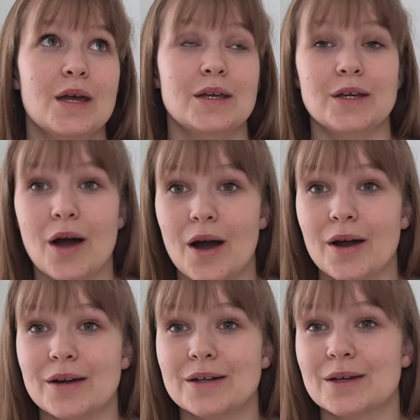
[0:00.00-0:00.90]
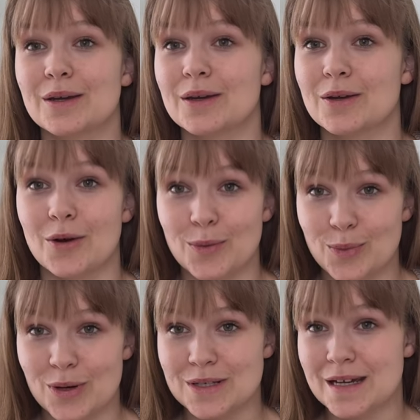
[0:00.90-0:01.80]
yarn, current
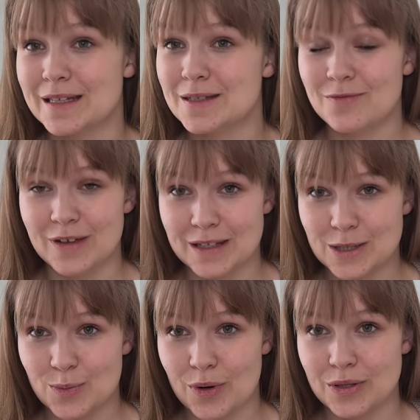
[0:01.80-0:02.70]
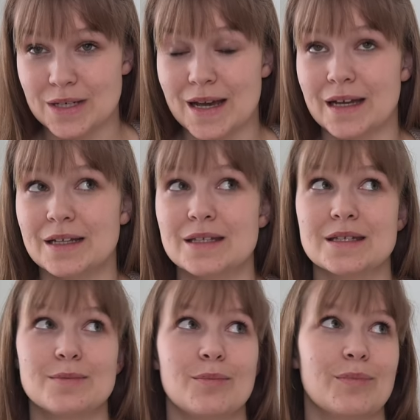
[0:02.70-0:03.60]
projects, finished
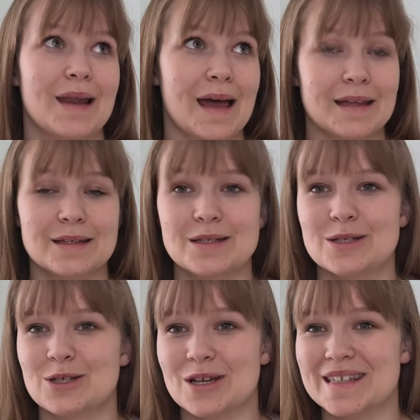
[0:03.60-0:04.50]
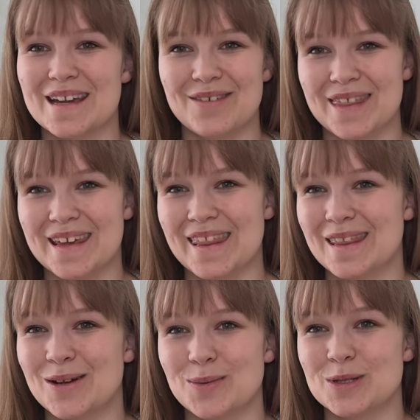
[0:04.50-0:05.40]
projects, plans, just everything that
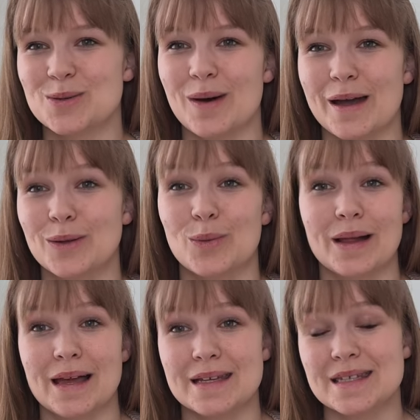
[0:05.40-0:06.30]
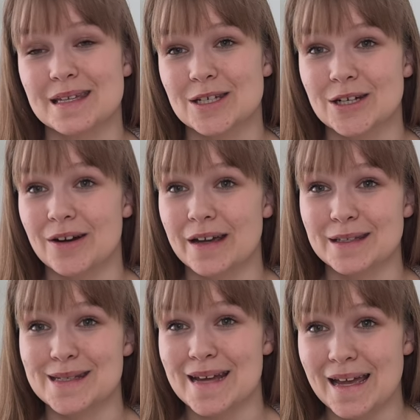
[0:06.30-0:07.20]
comes to mind while I sit here
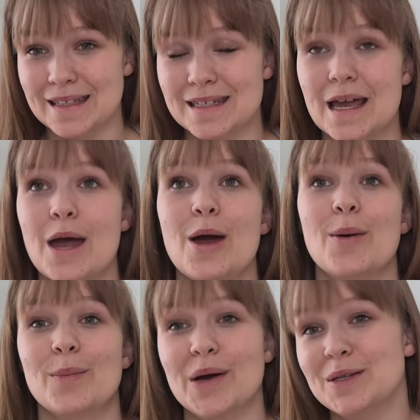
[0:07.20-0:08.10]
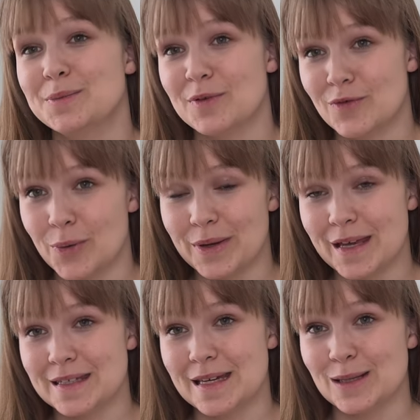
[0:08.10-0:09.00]
and chat. But before we
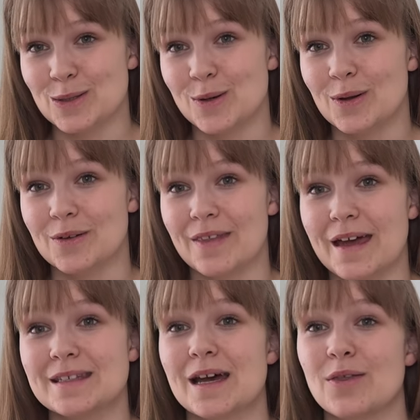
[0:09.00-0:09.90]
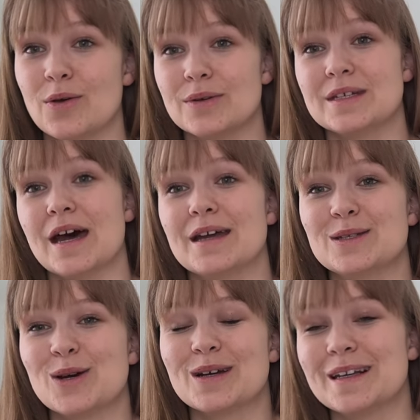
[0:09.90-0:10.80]
get into all of that, I thought I'd
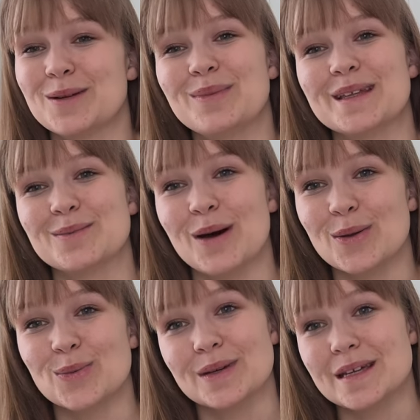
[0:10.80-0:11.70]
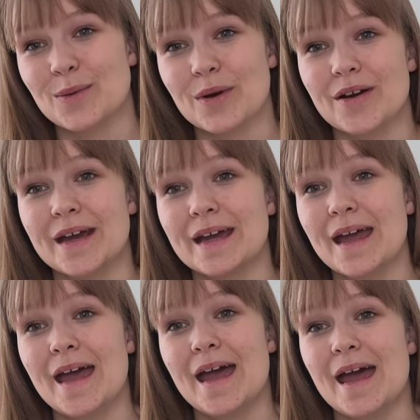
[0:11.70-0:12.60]
talk a little bit about what I'm wearing.
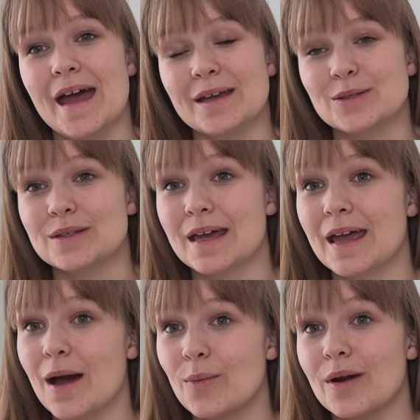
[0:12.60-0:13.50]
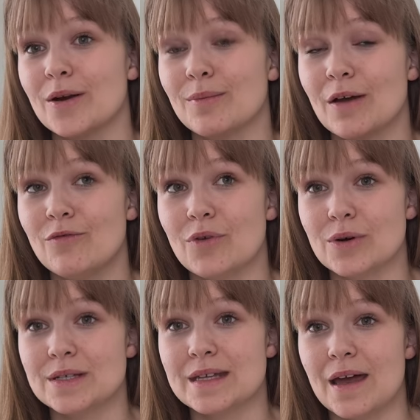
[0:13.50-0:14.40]
And today I'm wearing my
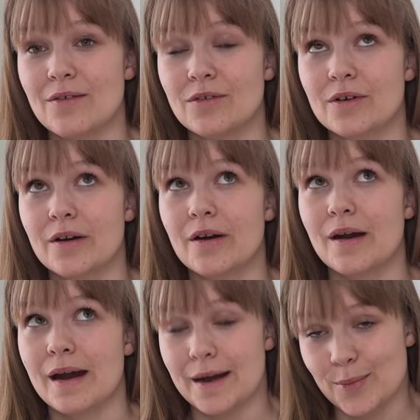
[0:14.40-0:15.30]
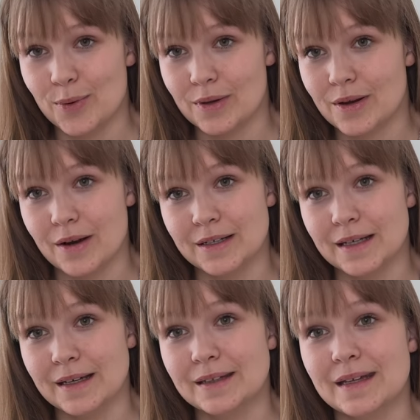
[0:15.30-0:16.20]
first ever April
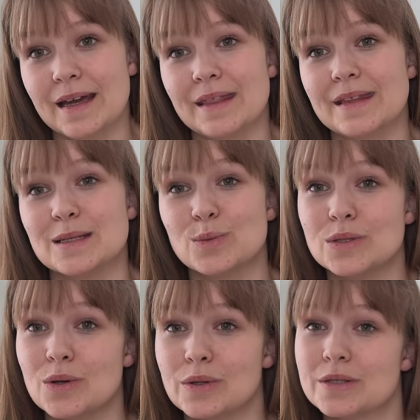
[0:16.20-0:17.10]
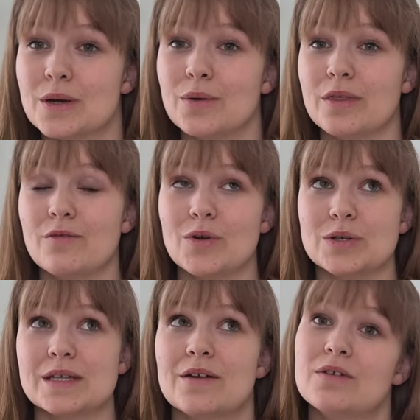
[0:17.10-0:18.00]
cardigan, and this was also the
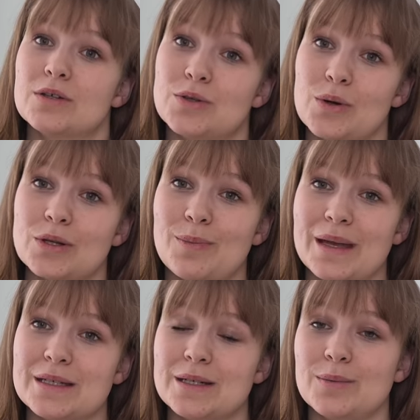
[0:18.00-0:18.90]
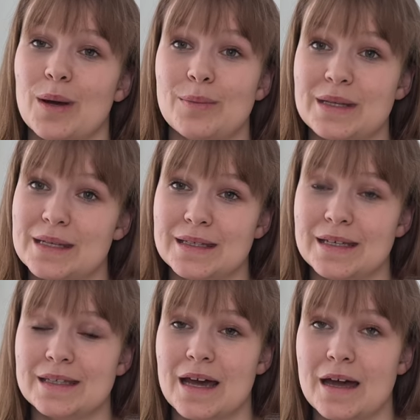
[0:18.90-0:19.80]
first ever adult pattern by
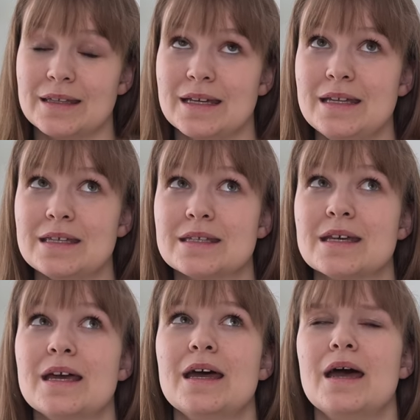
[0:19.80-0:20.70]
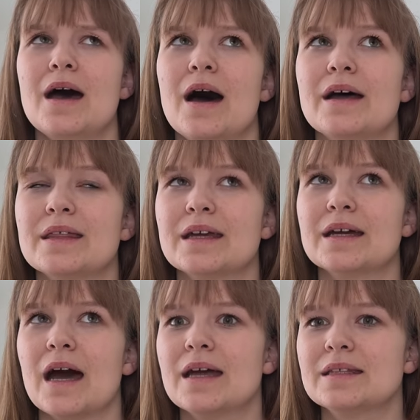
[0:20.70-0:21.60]
Petiteknit I knit. I think
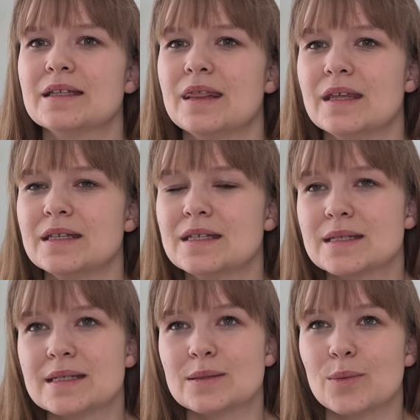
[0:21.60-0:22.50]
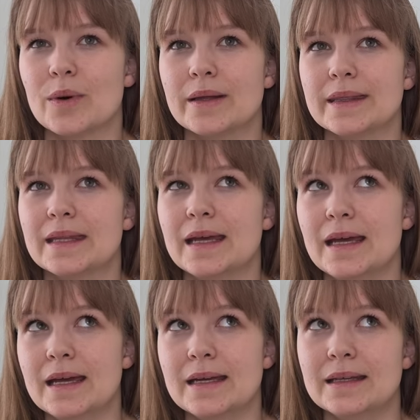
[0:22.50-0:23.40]
I knit this one
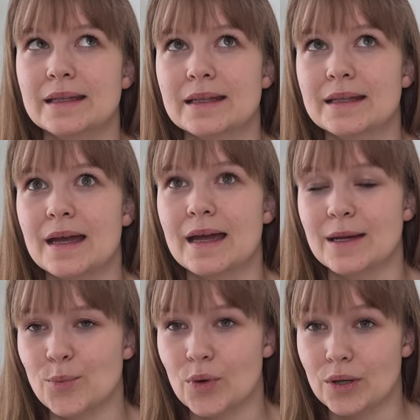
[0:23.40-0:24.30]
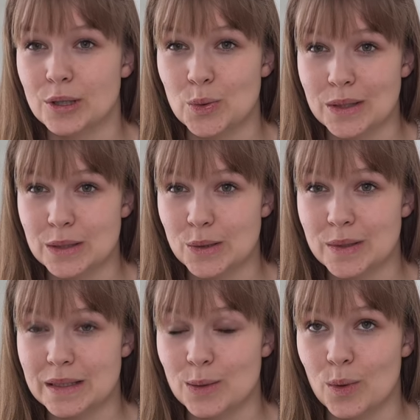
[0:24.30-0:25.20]
in April
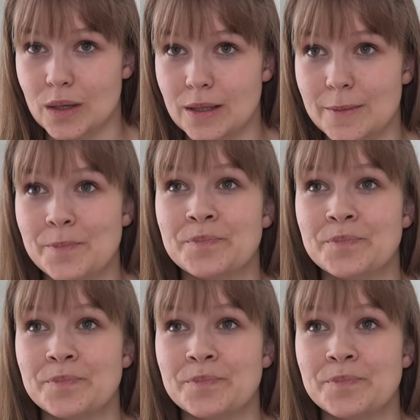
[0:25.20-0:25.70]
2021,